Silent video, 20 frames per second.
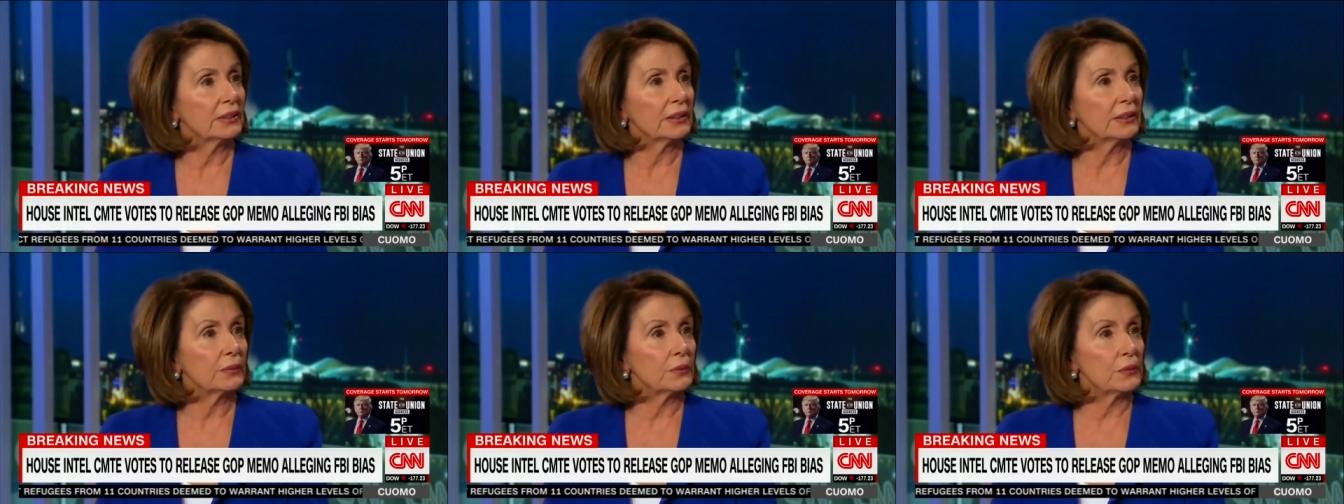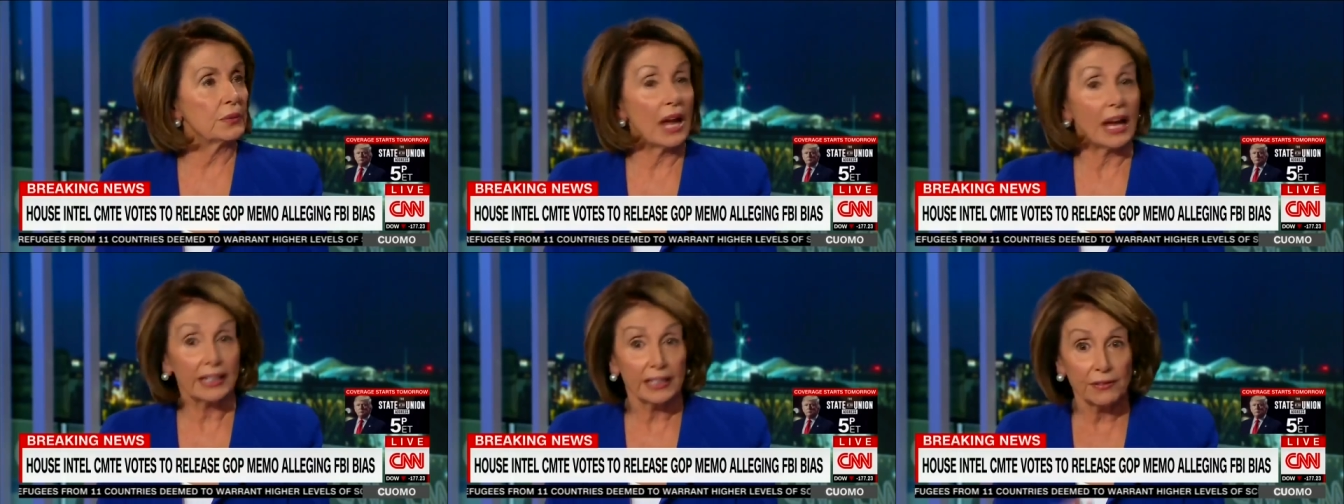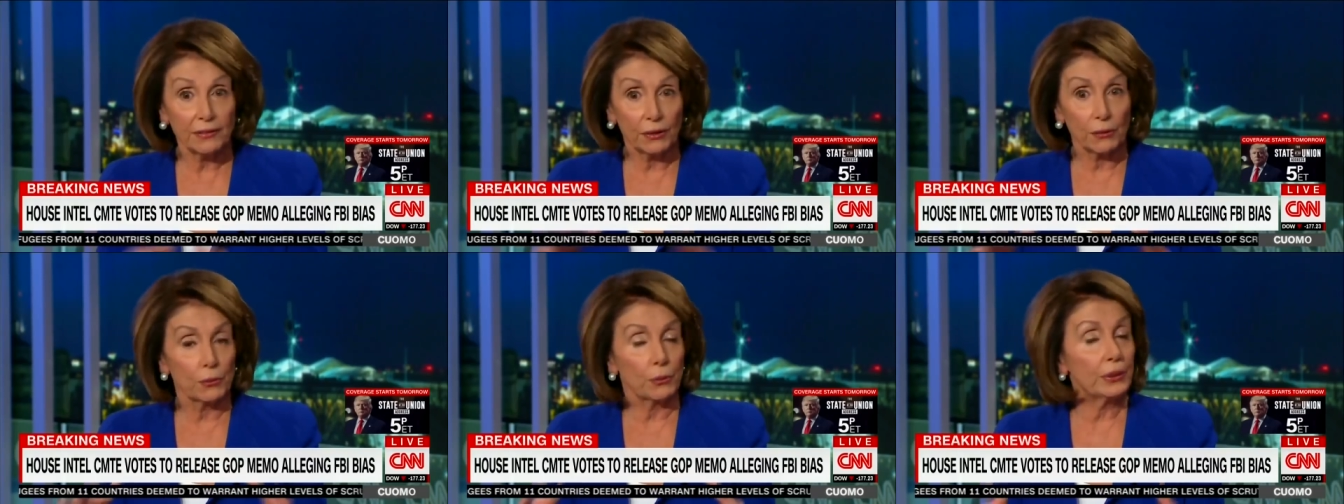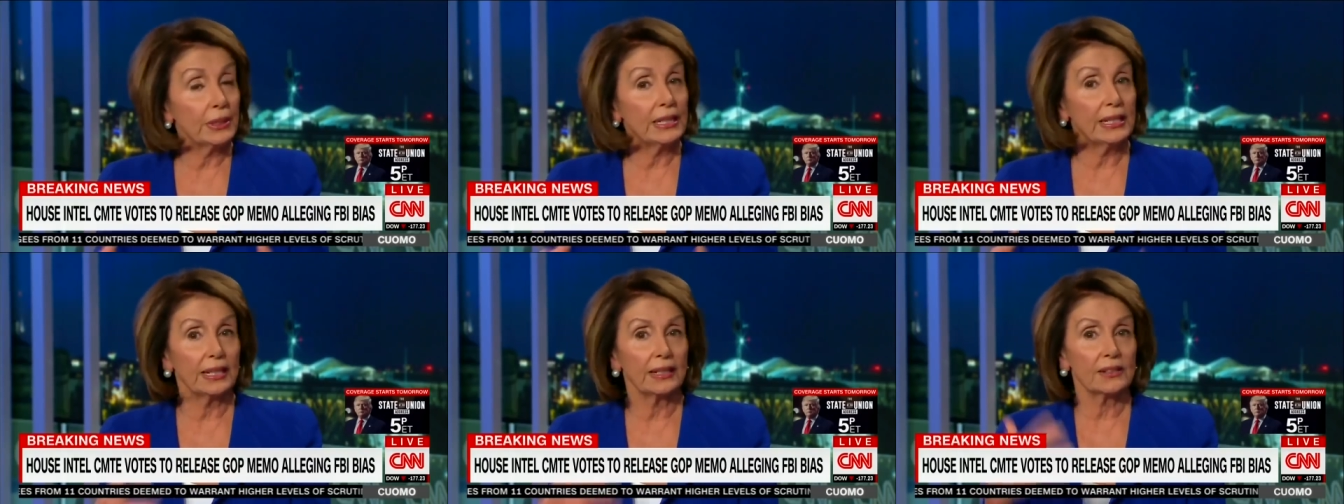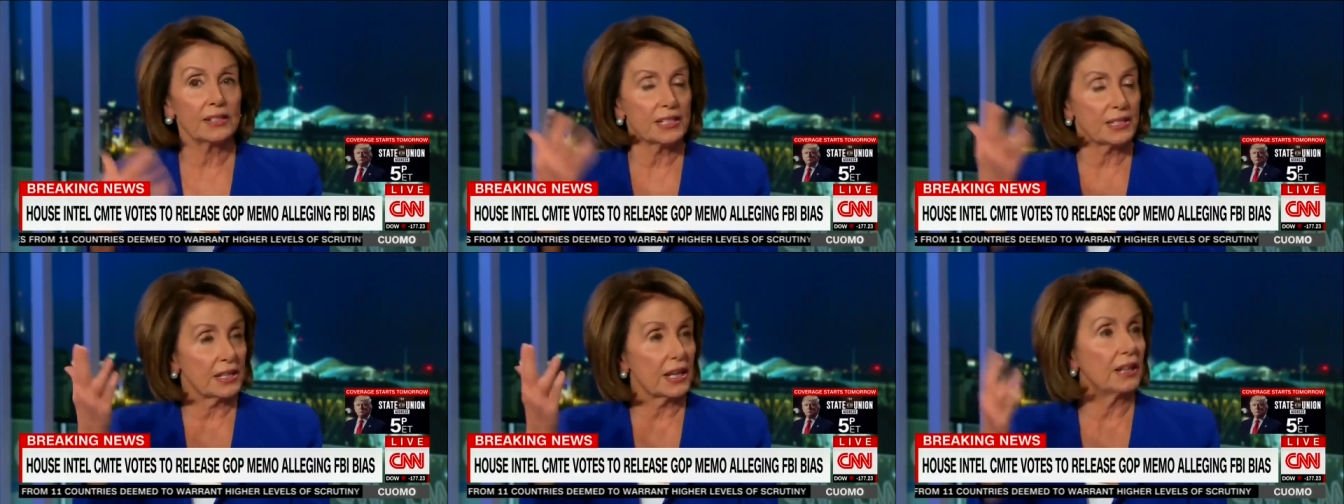uh, not even
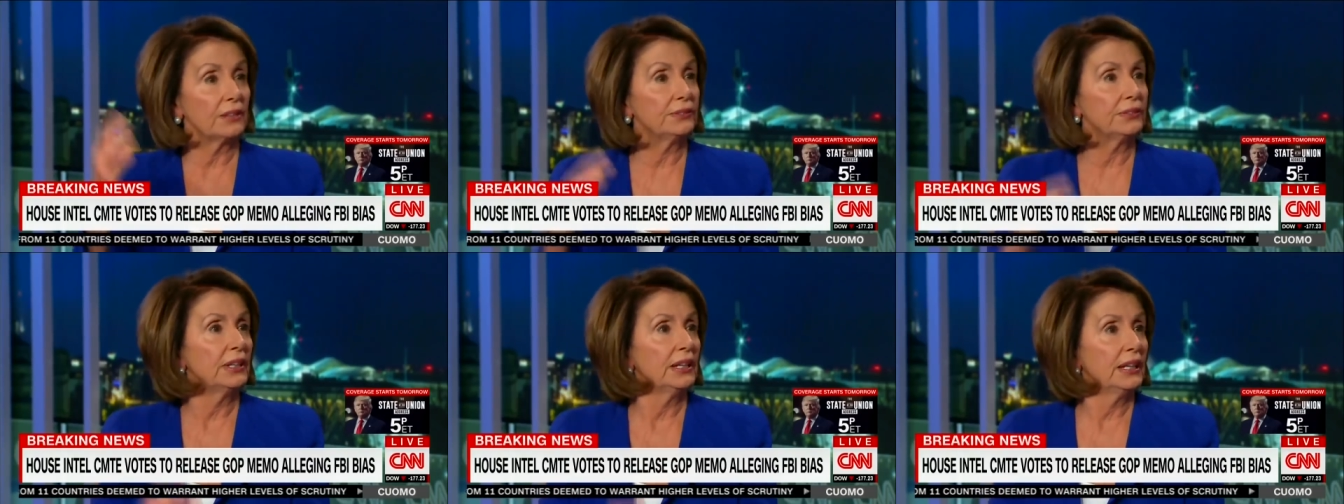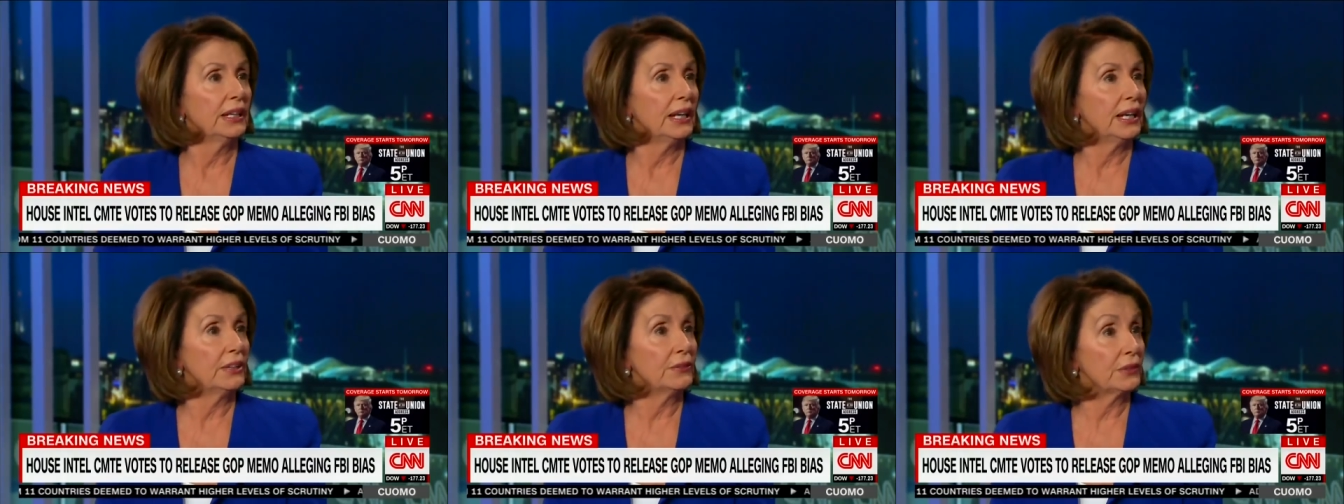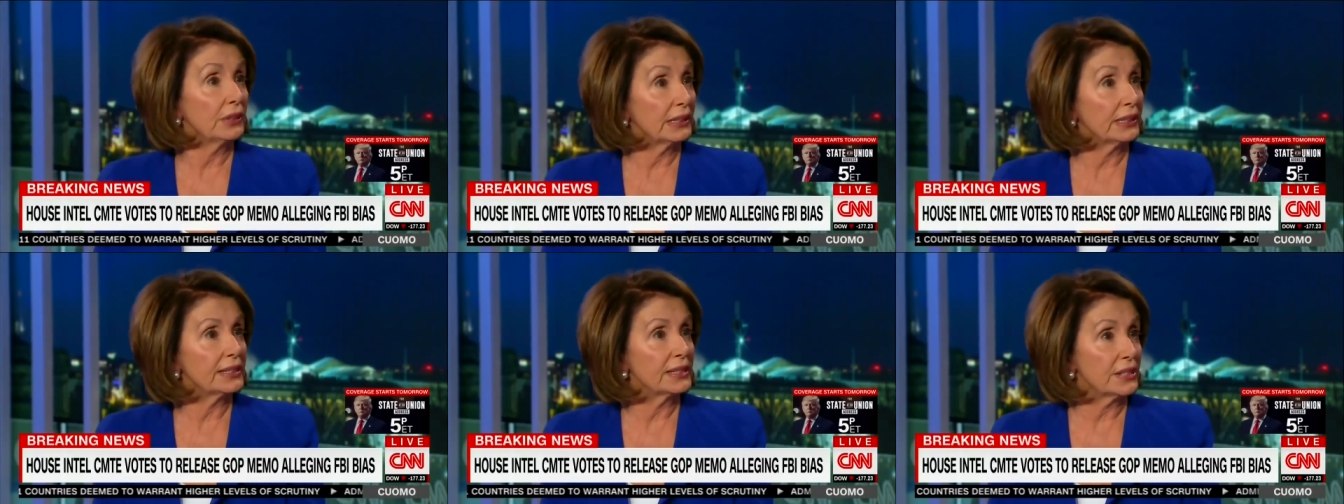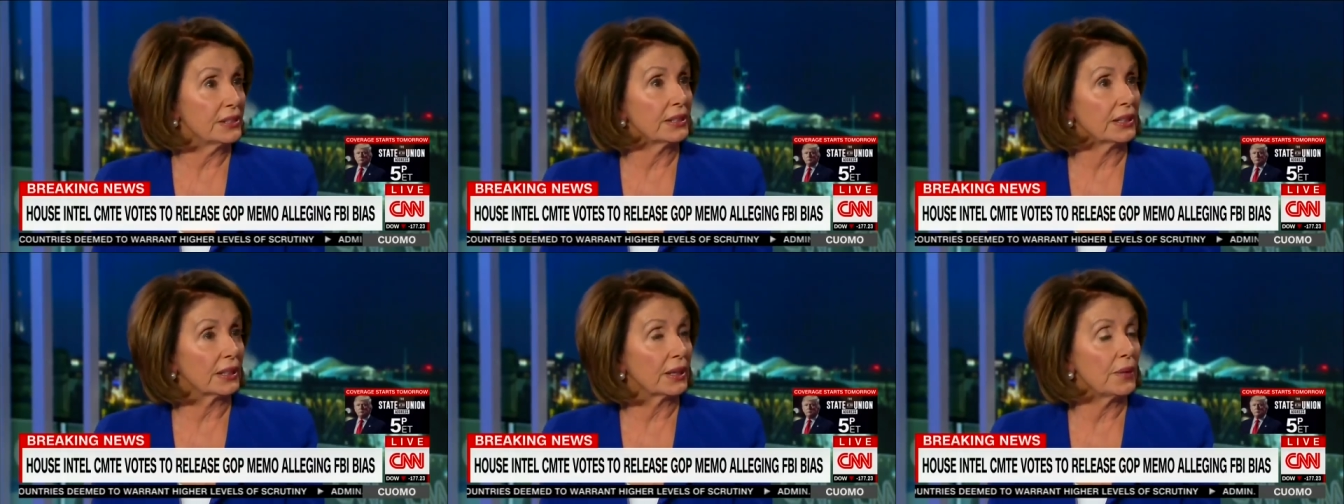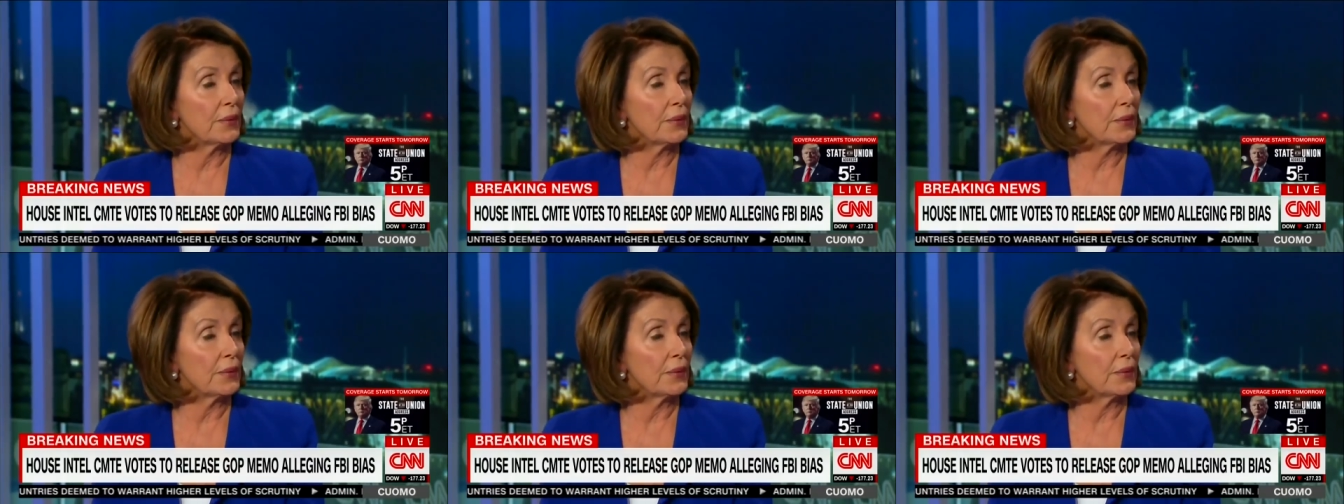reading the stuff and releasing. You